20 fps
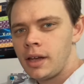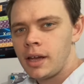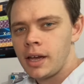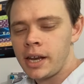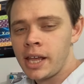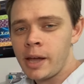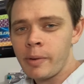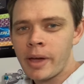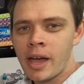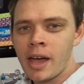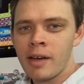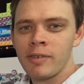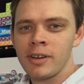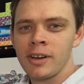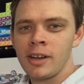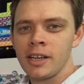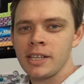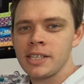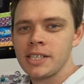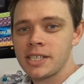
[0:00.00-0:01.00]
And here we have a
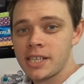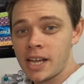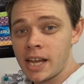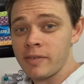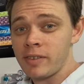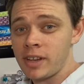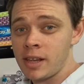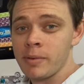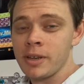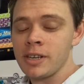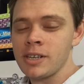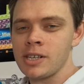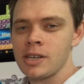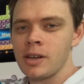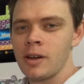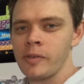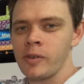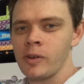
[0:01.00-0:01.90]
nice saved image of